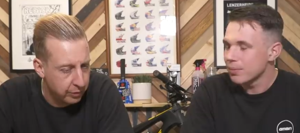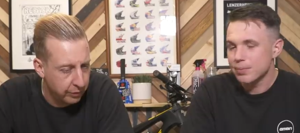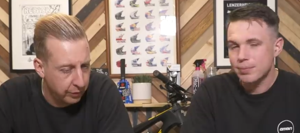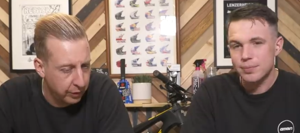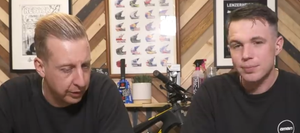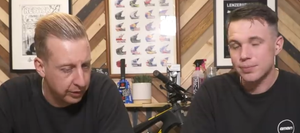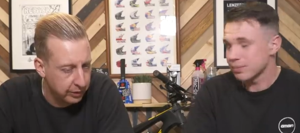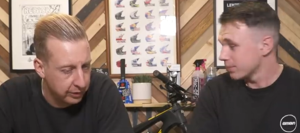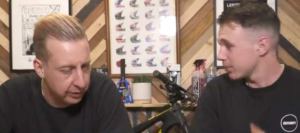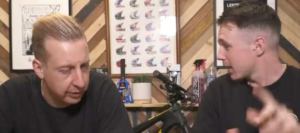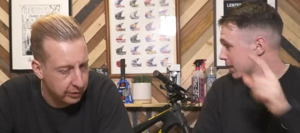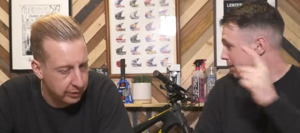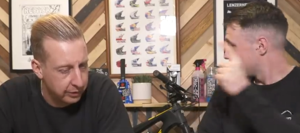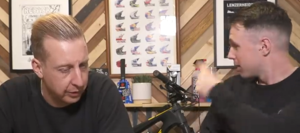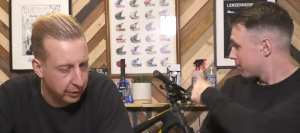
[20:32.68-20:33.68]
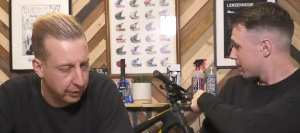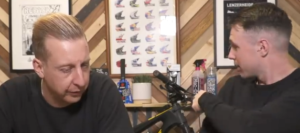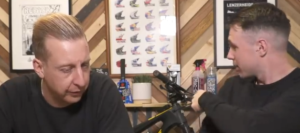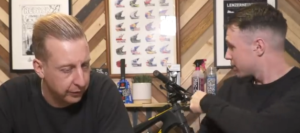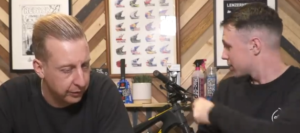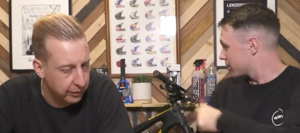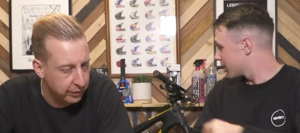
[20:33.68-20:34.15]
Speaker 1: have I? That's my
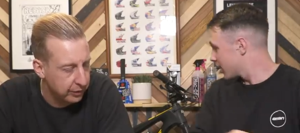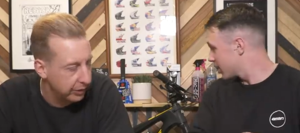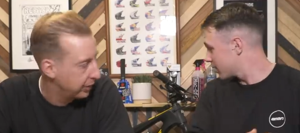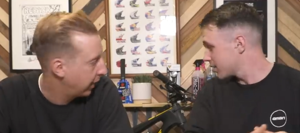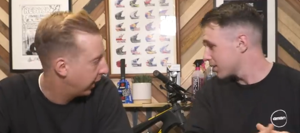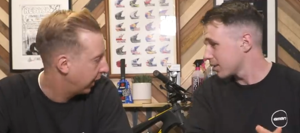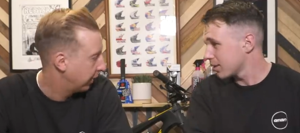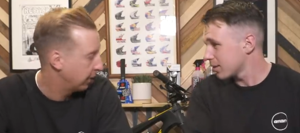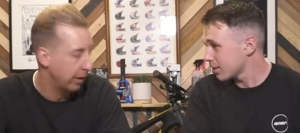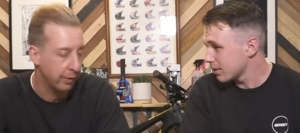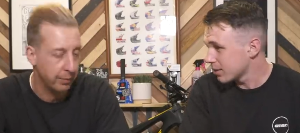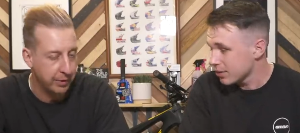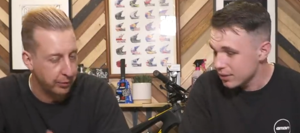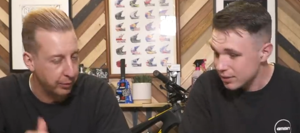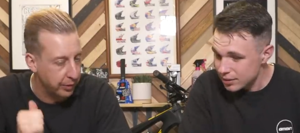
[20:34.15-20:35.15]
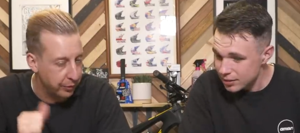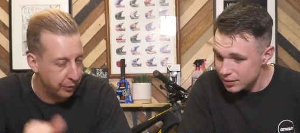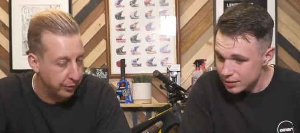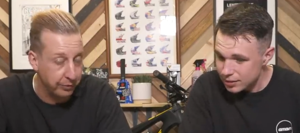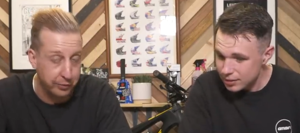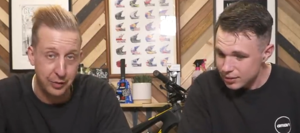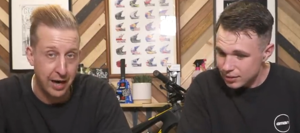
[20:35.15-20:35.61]
bike just there. Yeah, yeah. I mean,
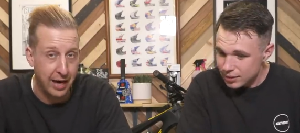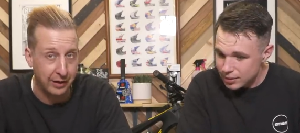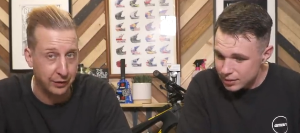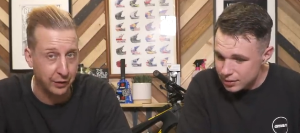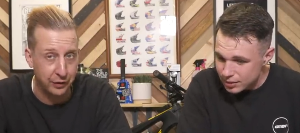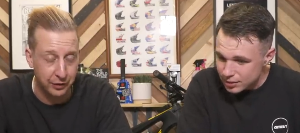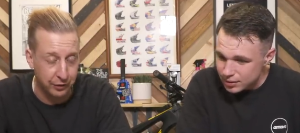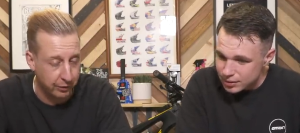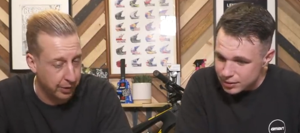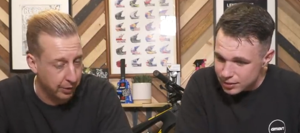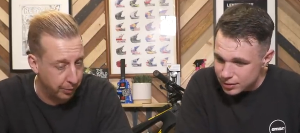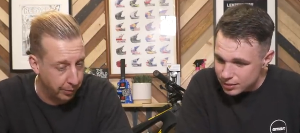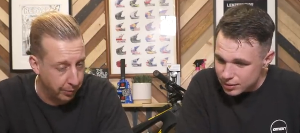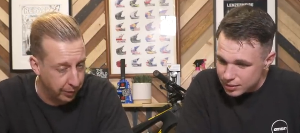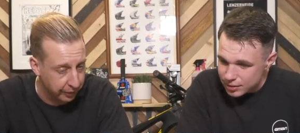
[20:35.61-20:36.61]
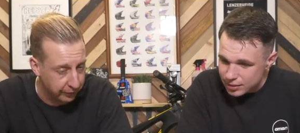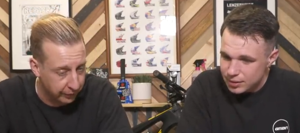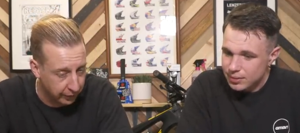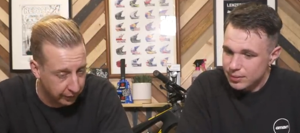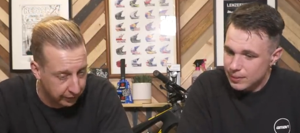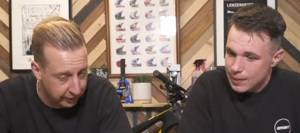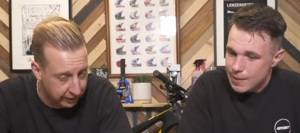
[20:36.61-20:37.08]
the Reactor is an incredible bike
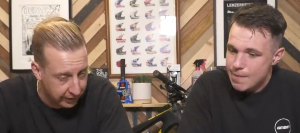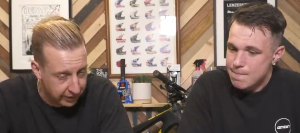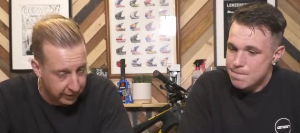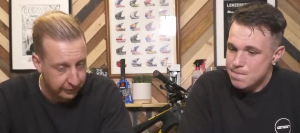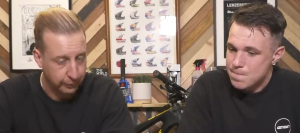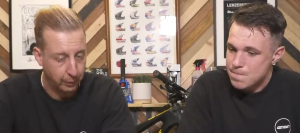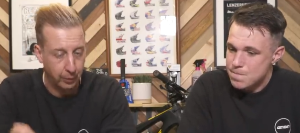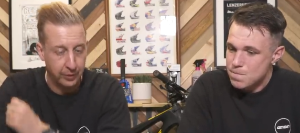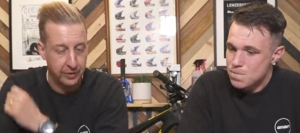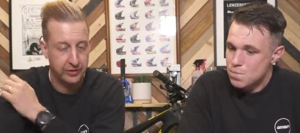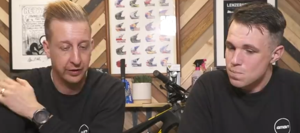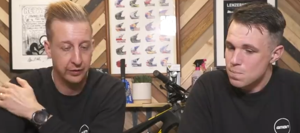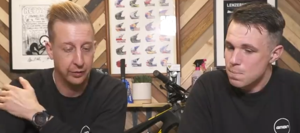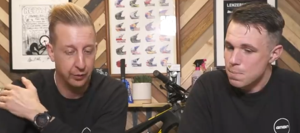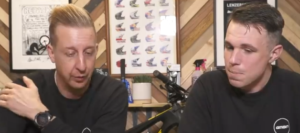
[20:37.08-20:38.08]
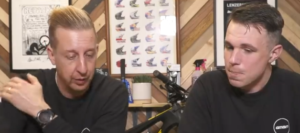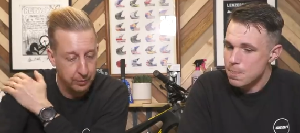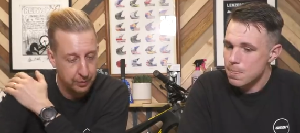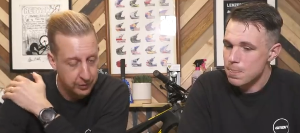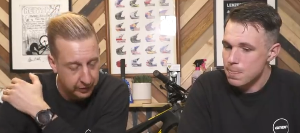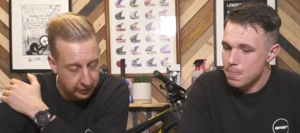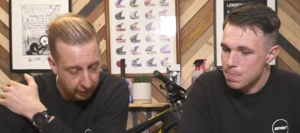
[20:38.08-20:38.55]
for, for what we tend to
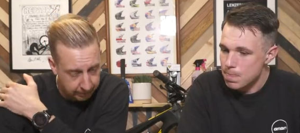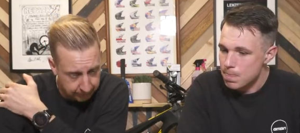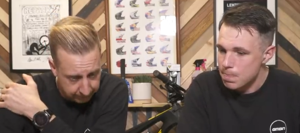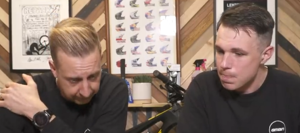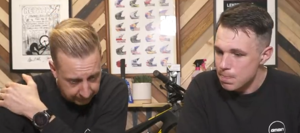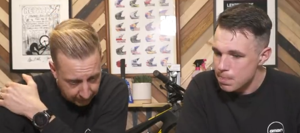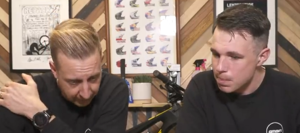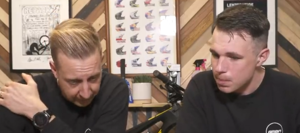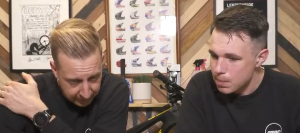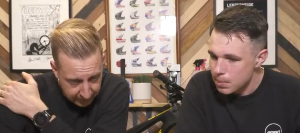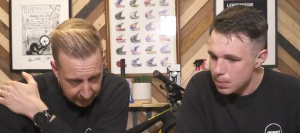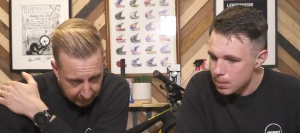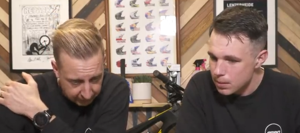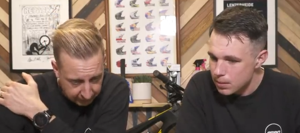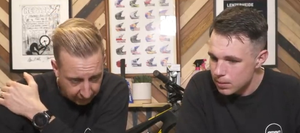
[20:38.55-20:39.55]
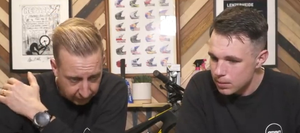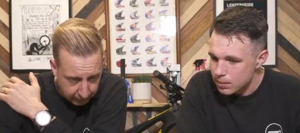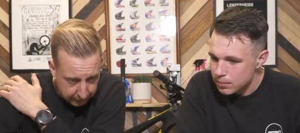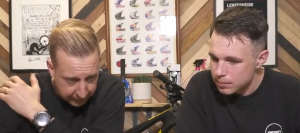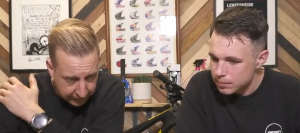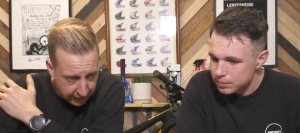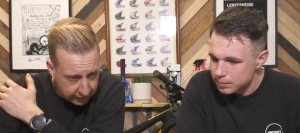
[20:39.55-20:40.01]
ride, but um, I'd
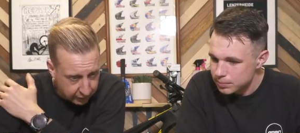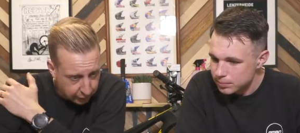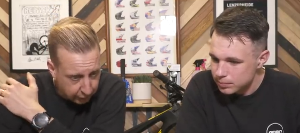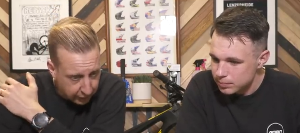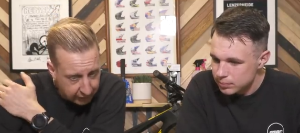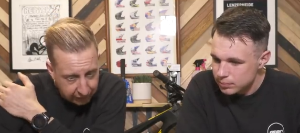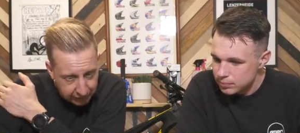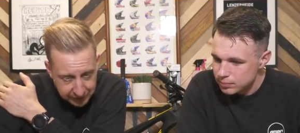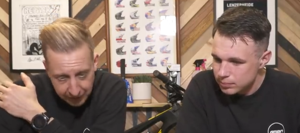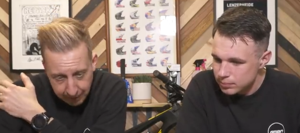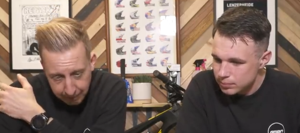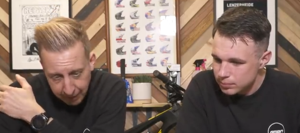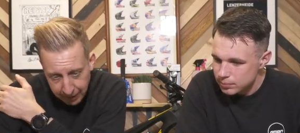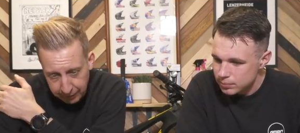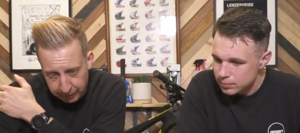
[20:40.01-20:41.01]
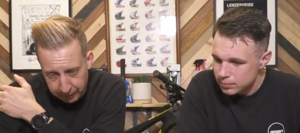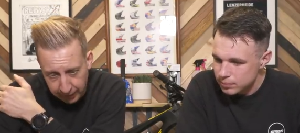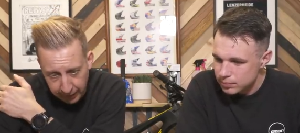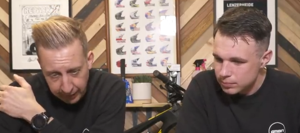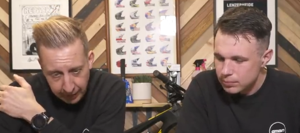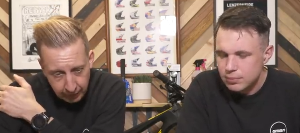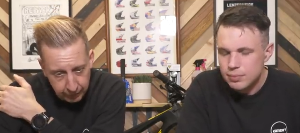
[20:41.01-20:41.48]
definitely be keen to revisit the mega
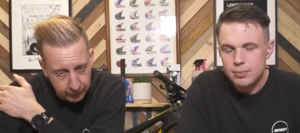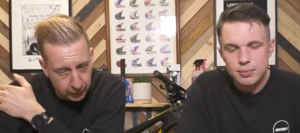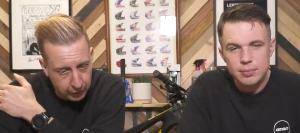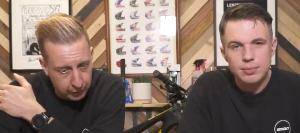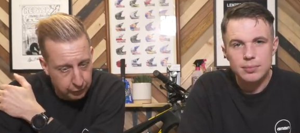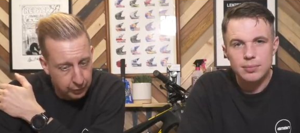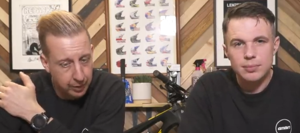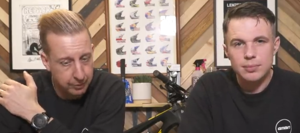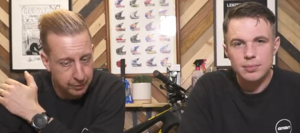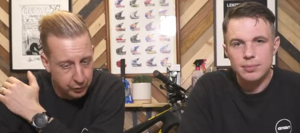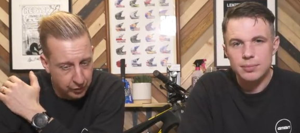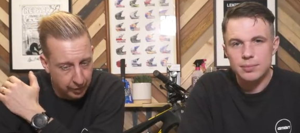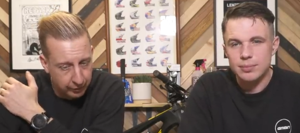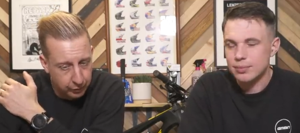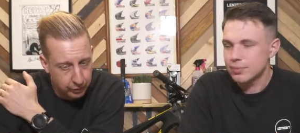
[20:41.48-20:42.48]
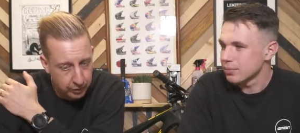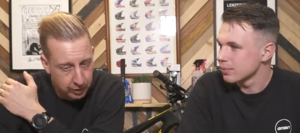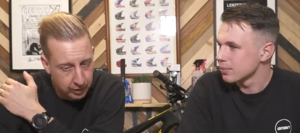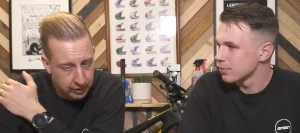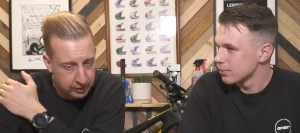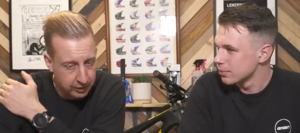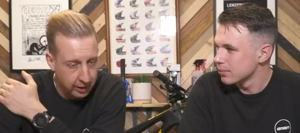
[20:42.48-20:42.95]
again. I've kind of gone up in travel,
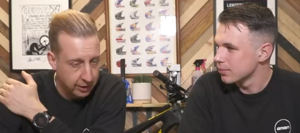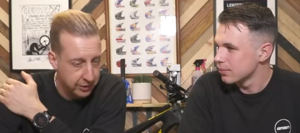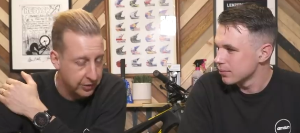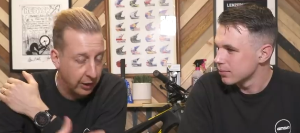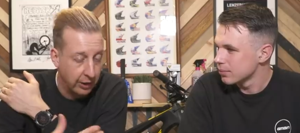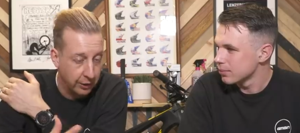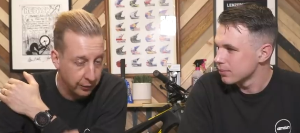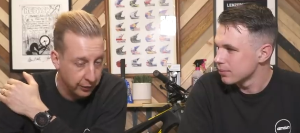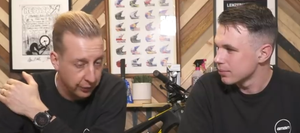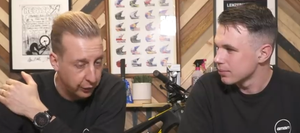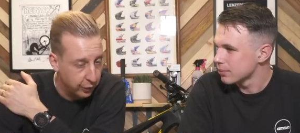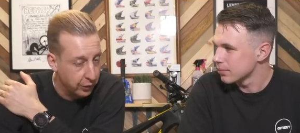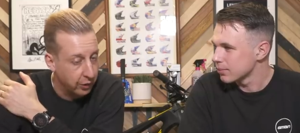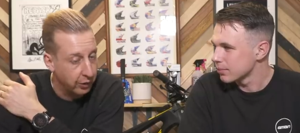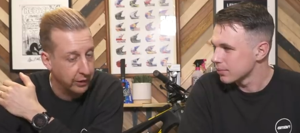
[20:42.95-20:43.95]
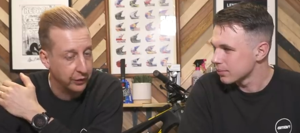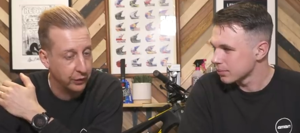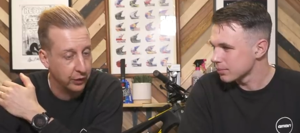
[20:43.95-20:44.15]
mm. uh, certainly on the 290